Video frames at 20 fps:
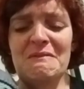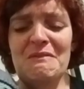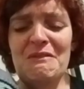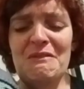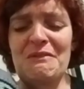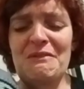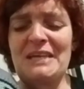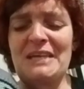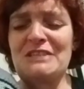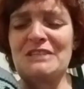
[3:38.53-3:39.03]

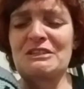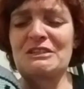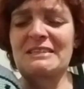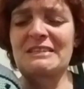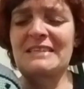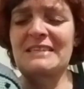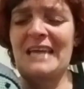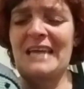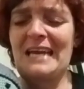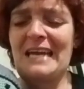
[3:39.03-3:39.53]
They
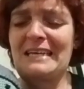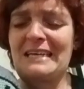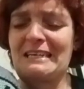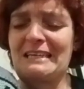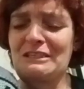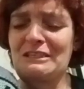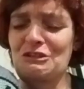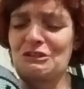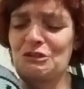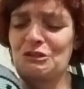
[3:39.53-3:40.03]
just can't
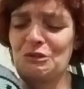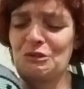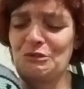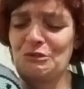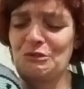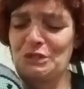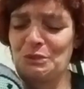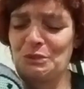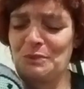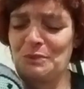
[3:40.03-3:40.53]
get to
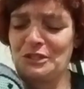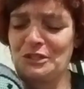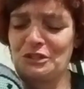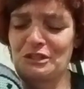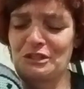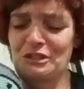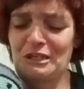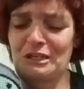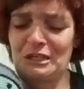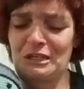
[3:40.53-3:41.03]
you when
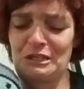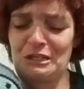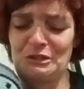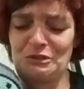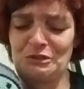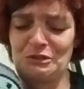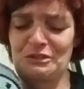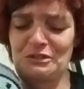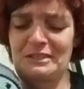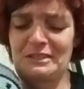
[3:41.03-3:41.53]
you're
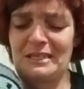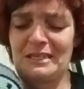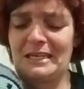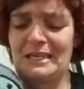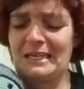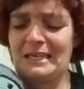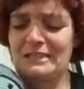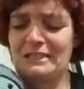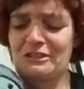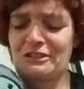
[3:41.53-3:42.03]
closed in
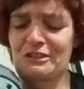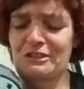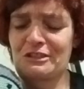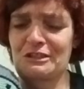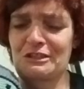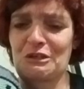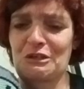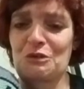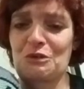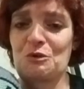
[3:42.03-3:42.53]
and
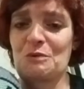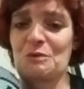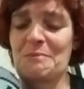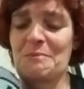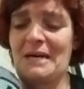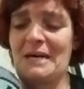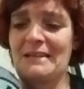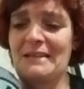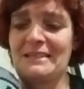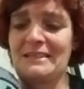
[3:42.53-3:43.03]
encircled
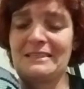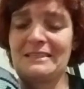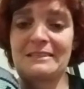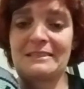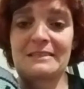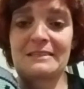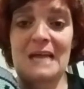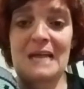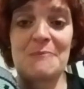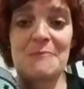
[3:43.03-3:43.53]
by these
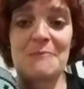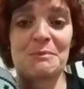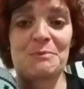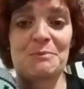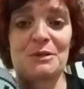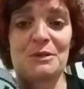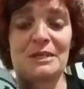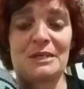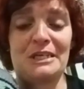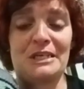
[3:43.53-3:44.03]

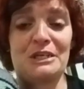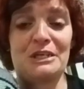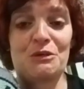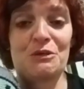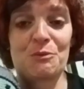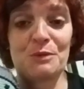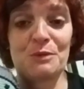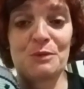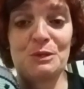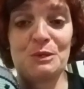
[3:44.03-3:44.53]
cyberbullying
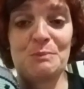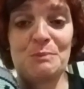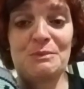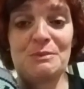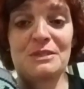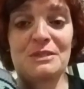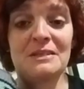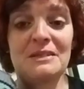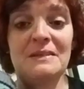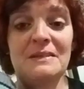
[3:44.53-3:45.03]

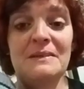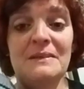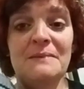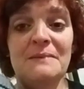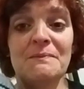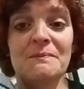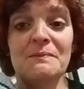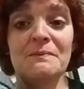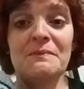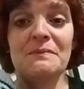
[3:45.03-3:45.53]
groups
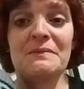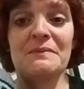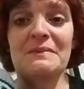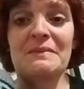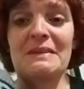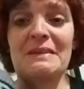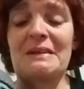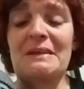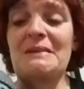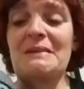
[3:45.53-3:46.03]

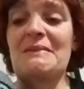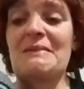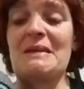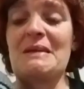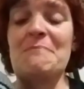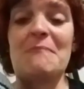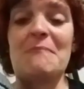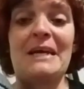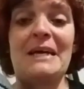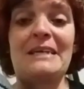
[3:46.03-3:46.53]
that
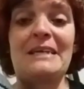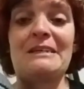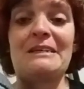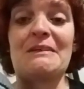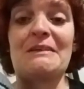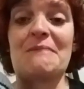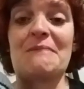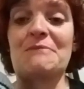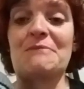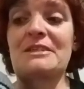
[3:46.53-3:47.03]
they make
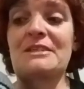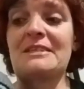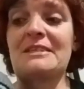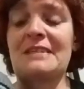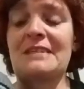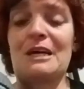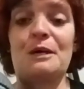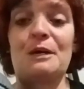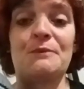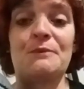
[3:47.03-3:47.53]

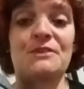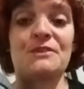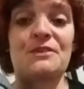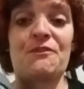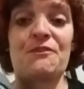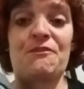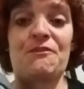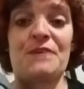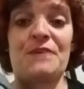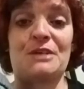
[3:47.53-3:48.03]
themselves
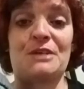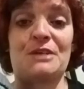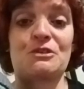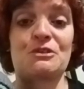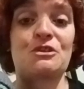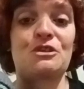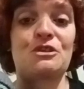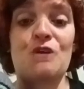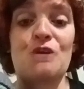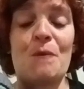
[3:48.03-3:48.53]
feel
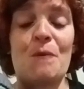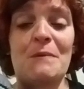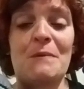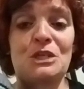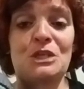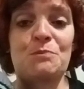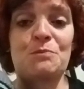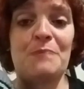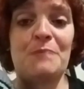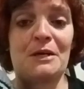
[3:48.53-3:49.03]
so
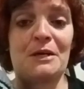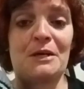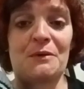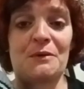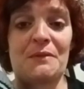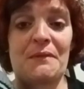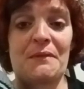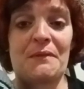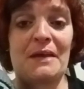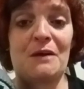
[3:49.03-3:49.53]
much bigger
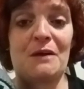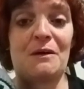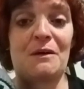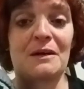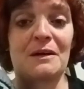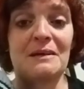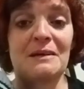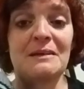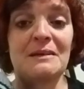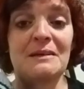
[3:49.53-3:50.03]
than they are.